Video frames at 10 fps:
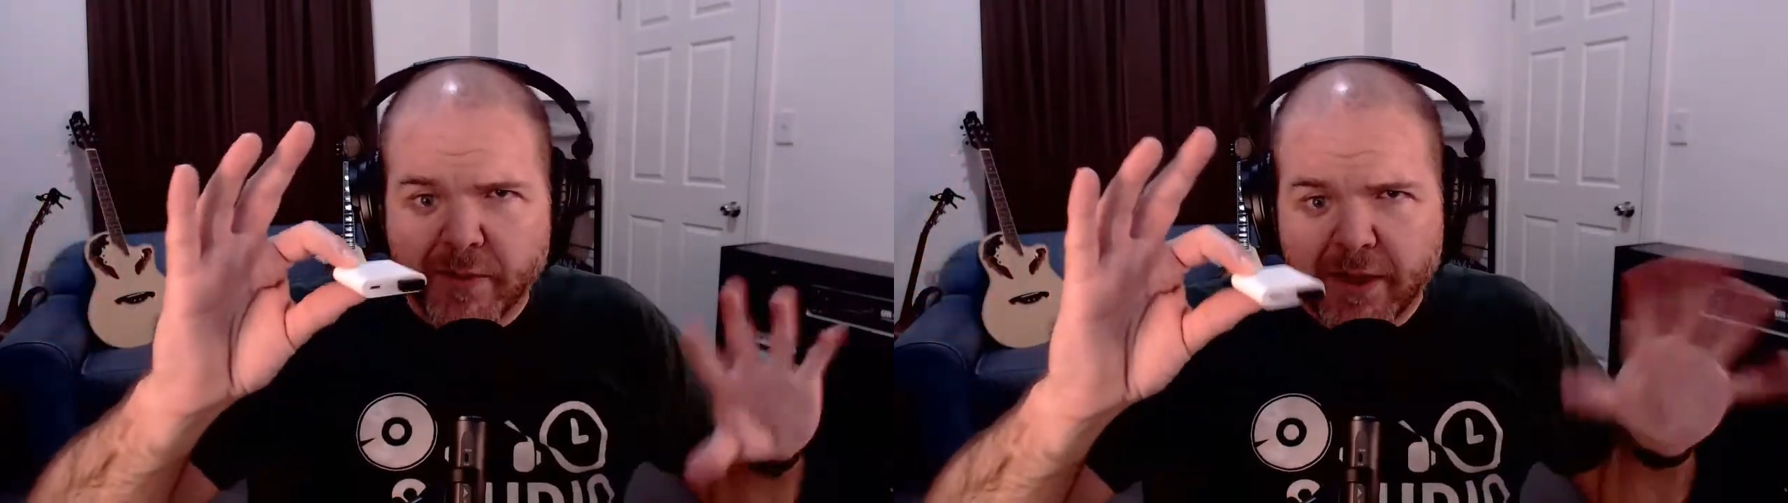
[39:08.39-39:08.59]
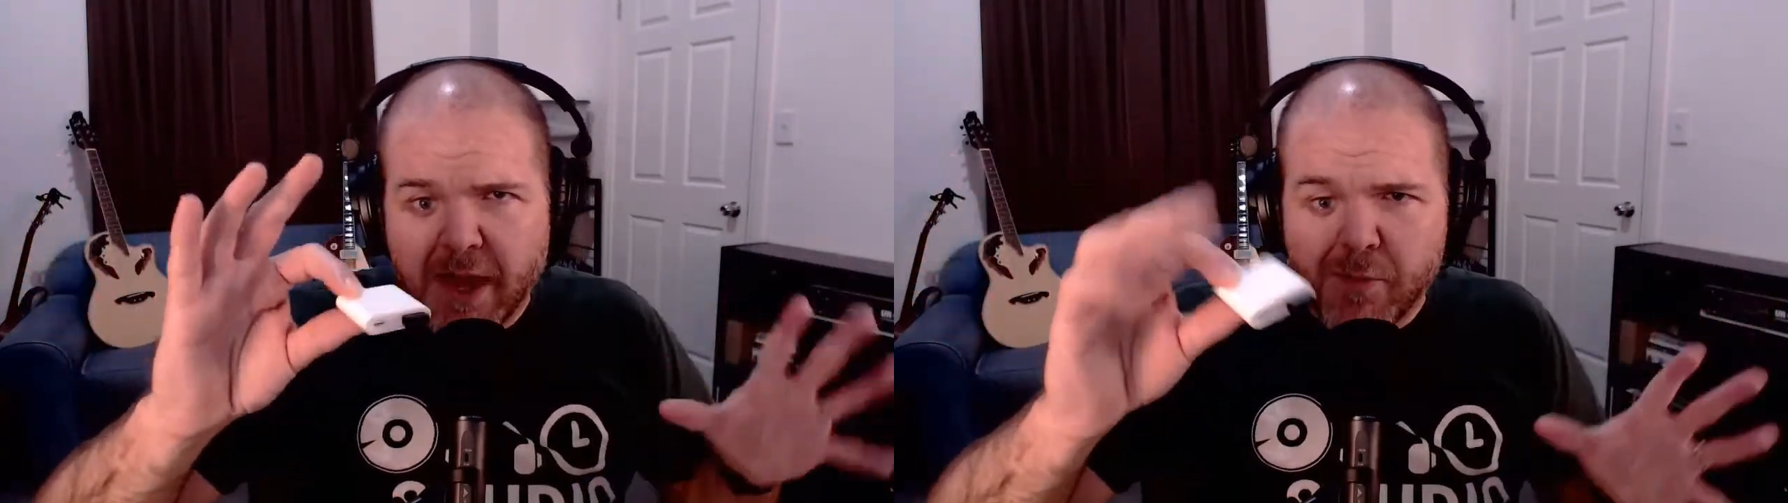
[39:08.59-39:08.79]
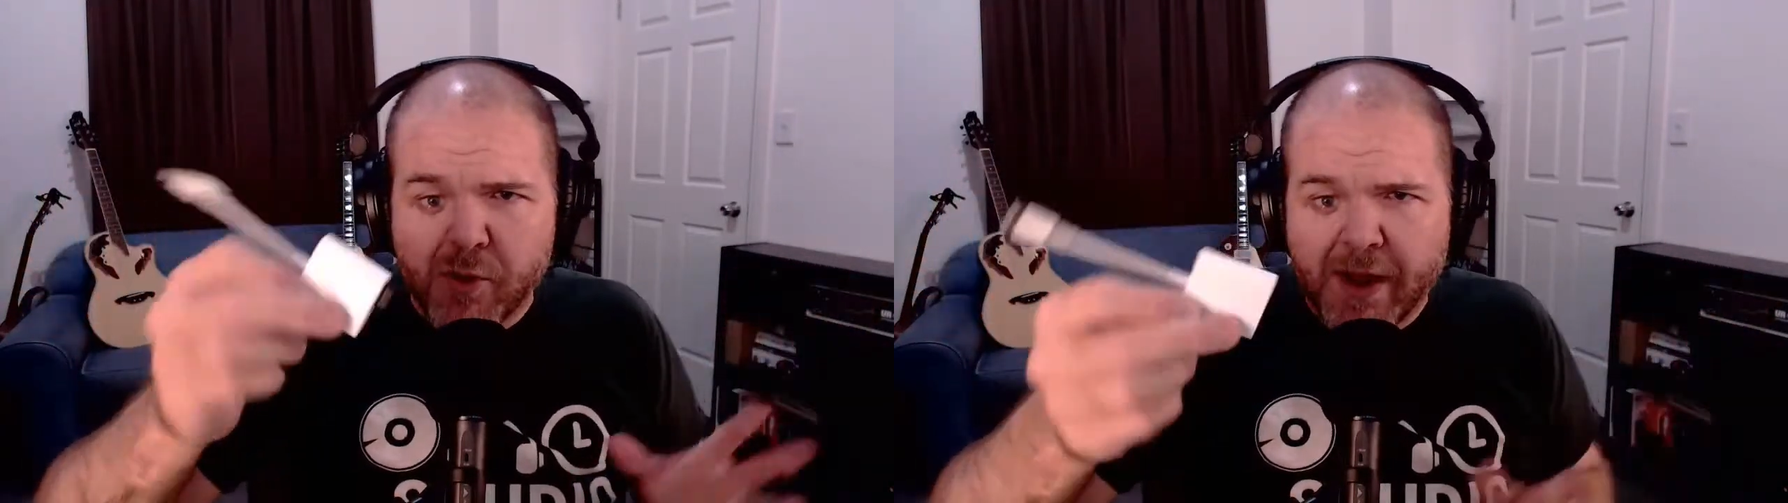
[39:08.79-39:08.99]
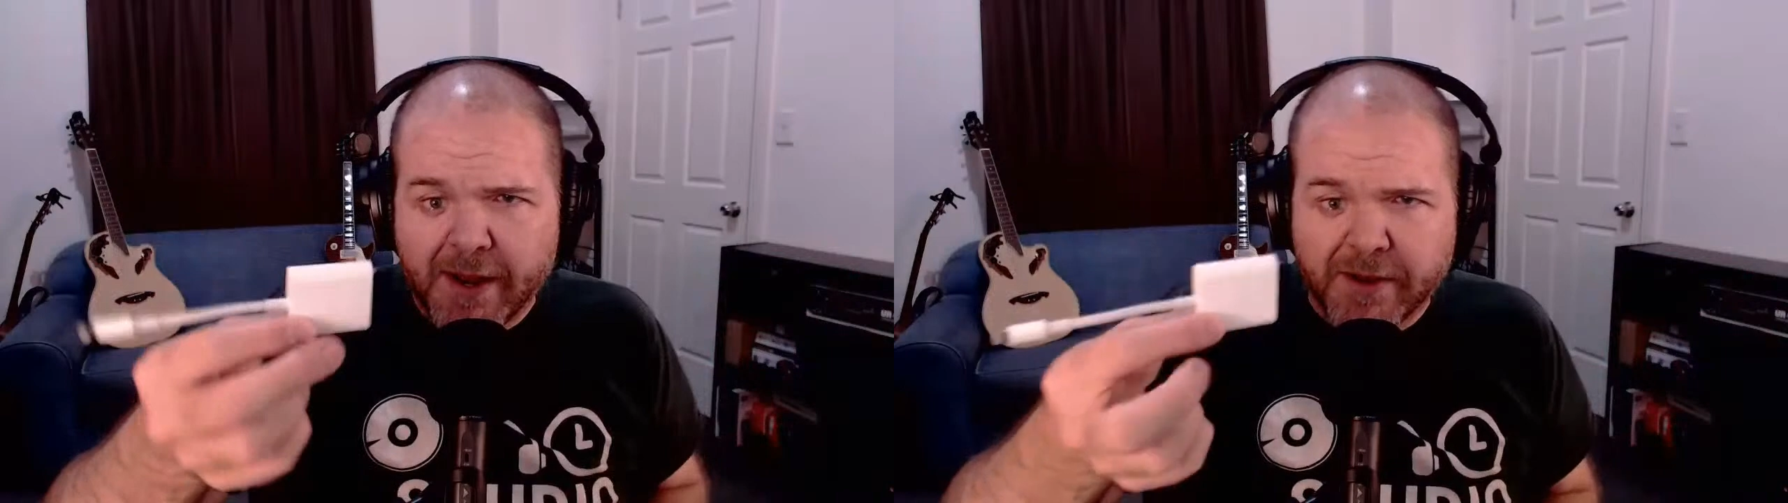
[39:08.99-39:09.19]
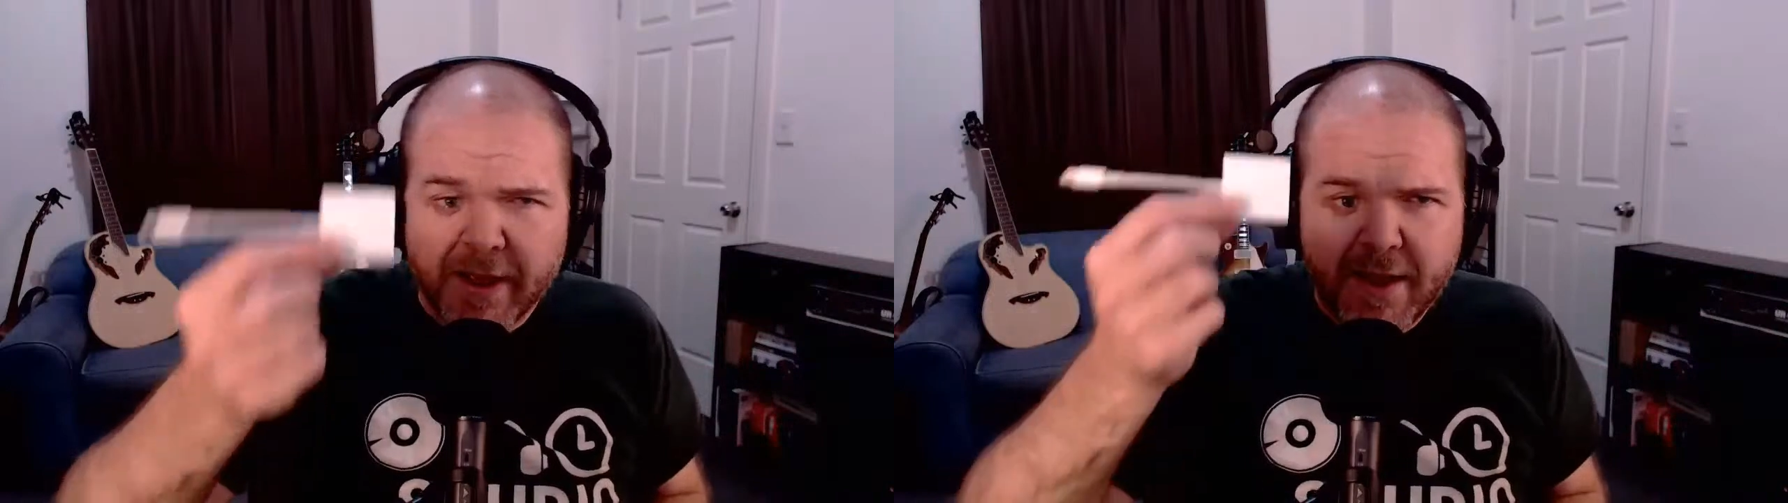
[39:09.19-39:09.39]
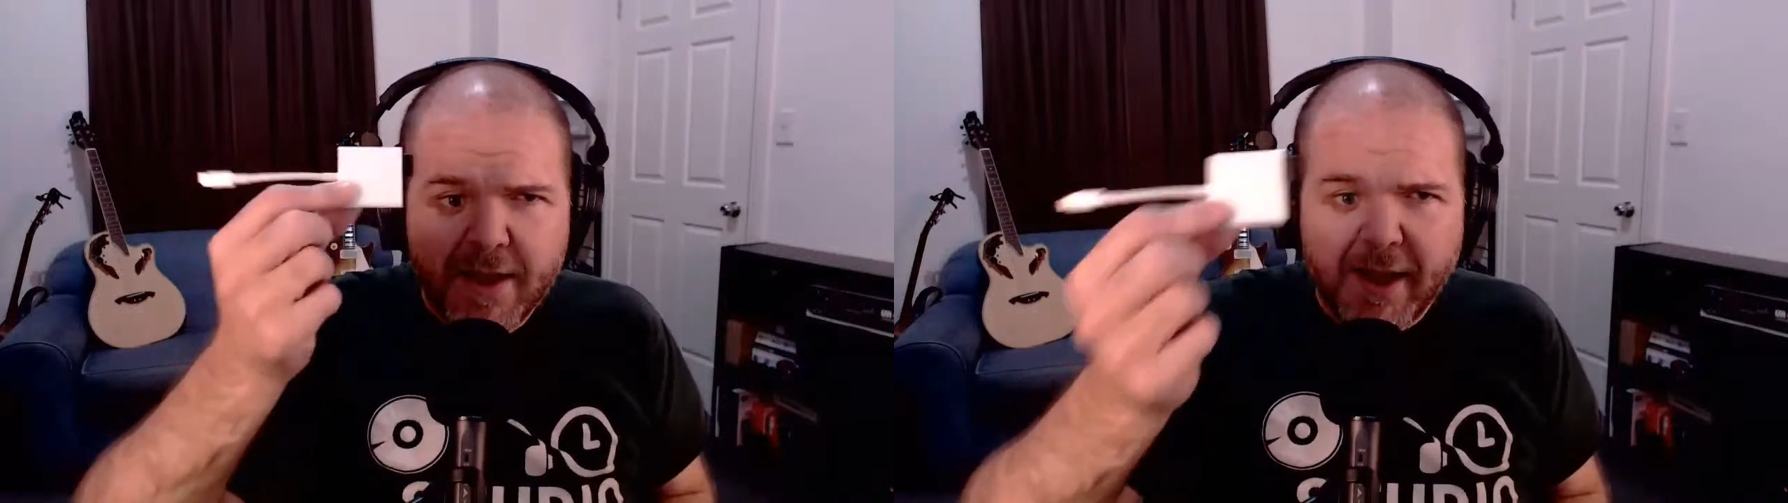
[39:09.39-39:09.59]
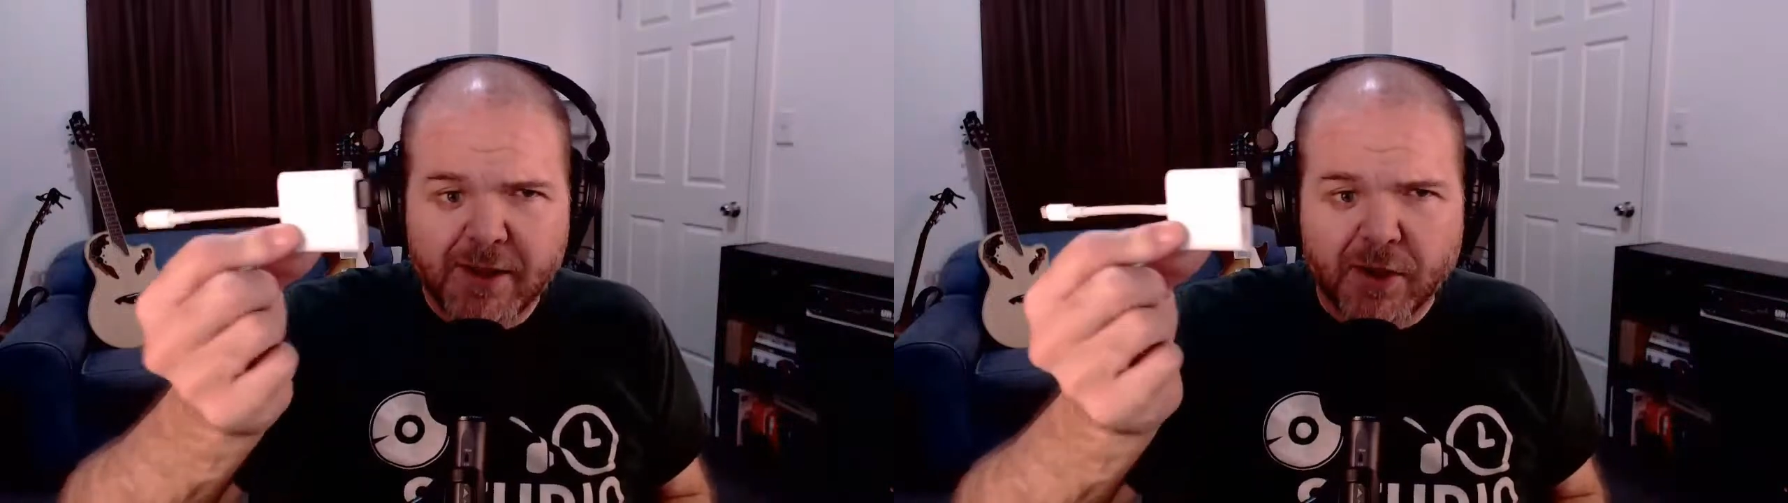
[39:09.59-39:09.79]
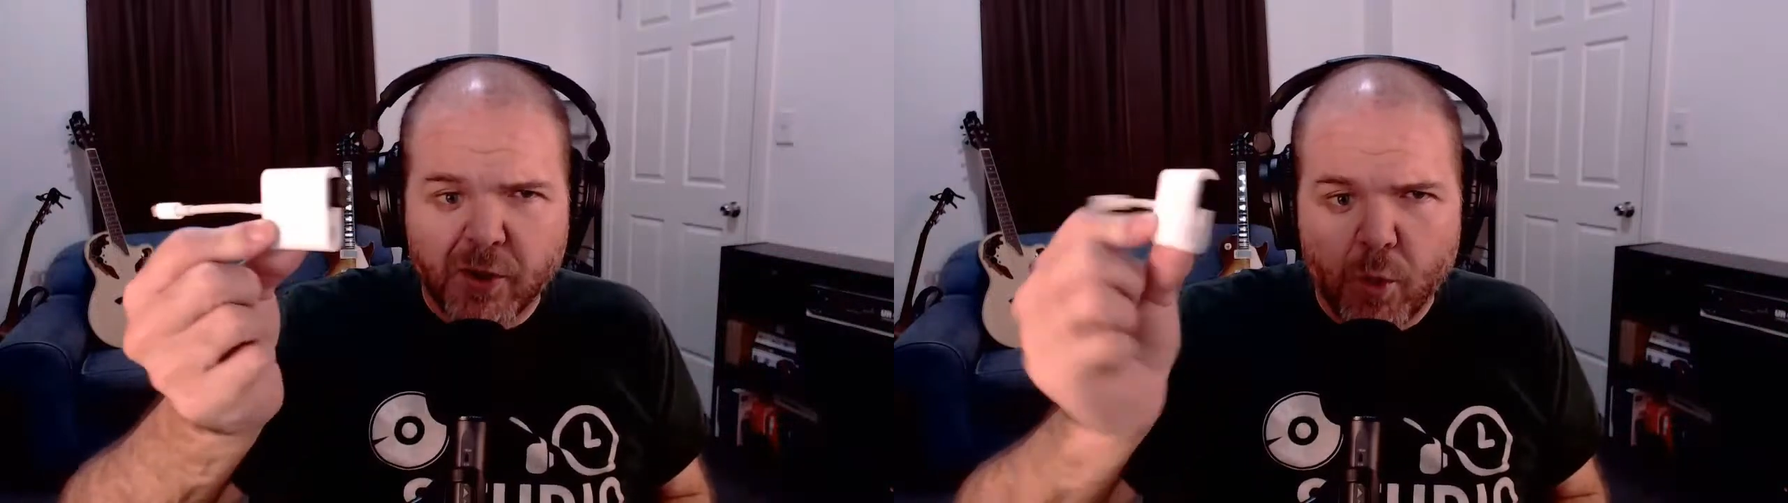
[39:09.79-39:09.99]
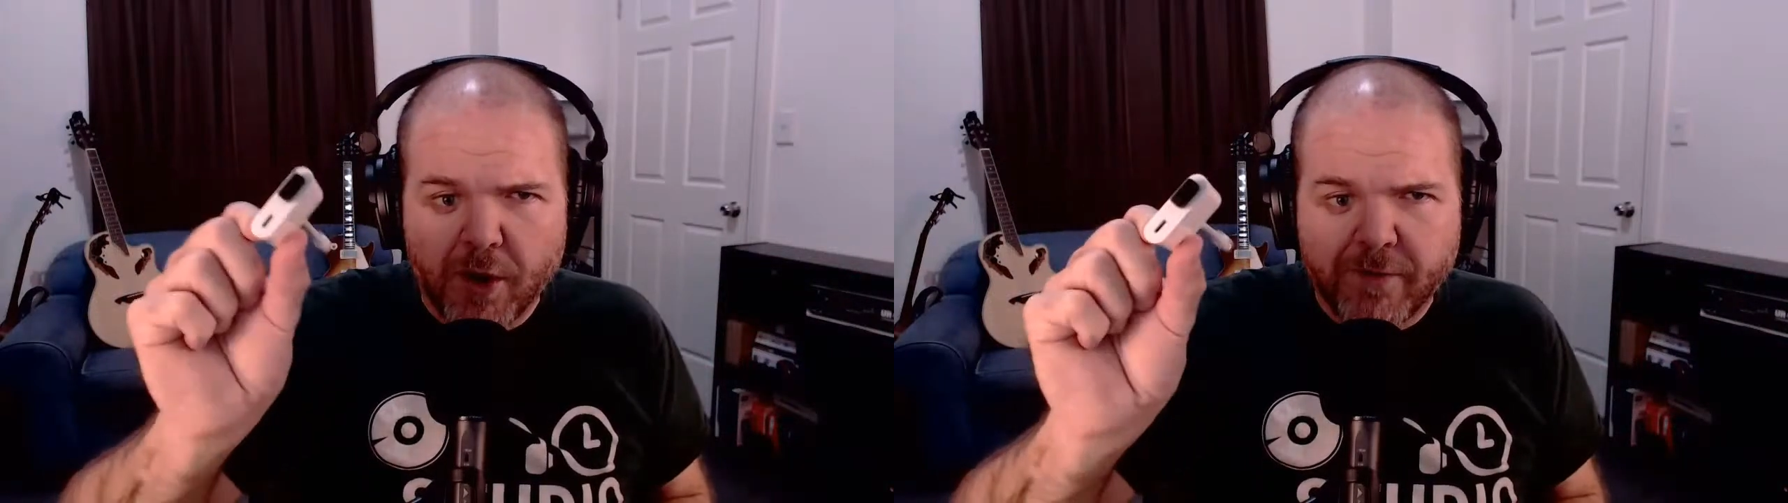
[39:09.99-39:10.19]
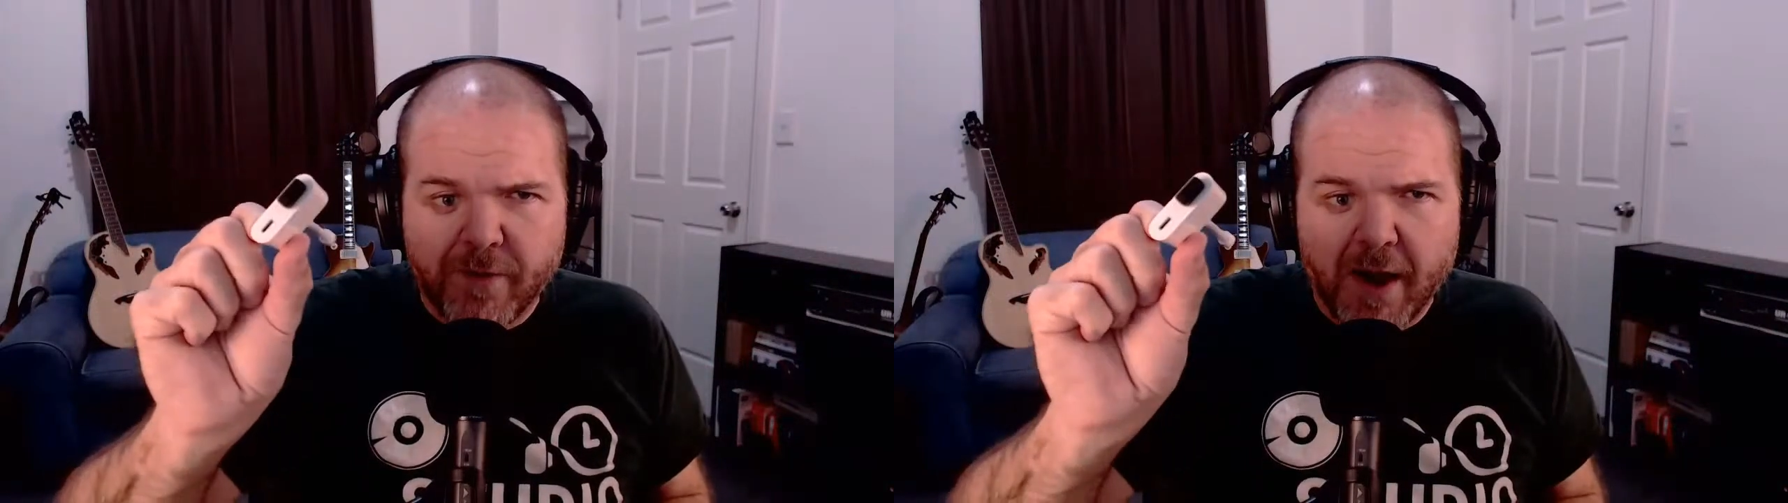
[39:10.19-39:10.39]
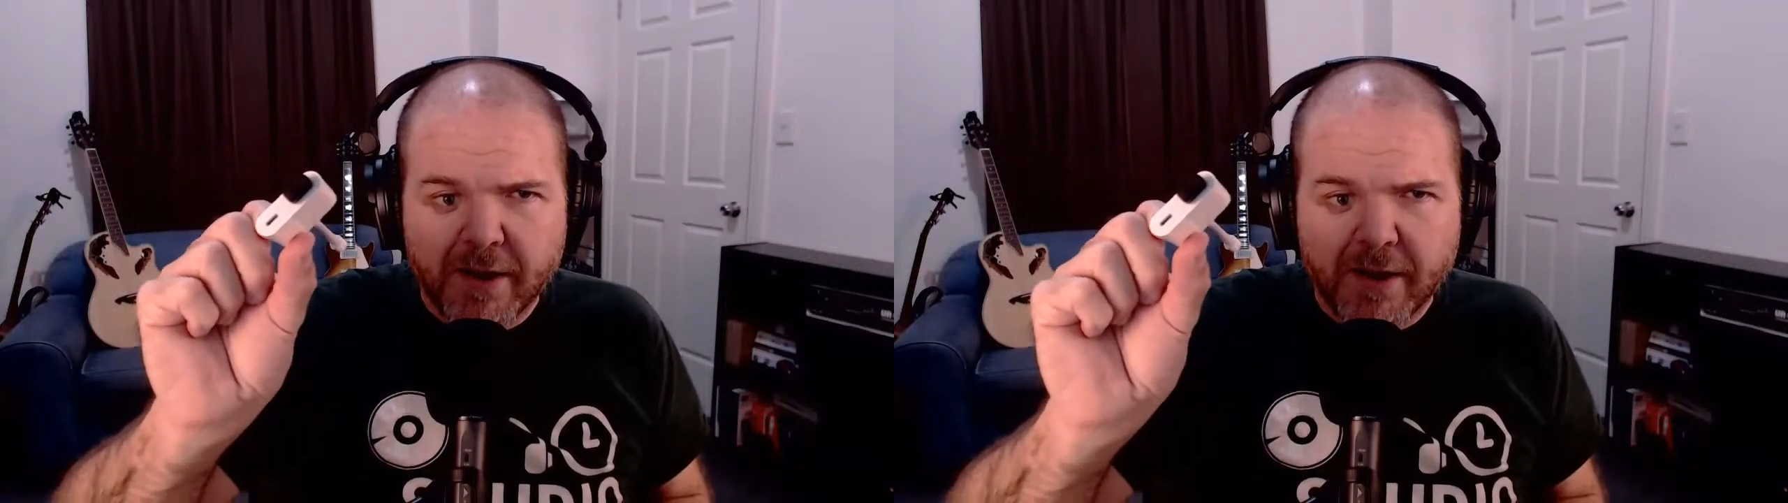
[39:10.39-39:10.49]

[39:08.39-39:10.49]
the keyboard end, it's going to work fine.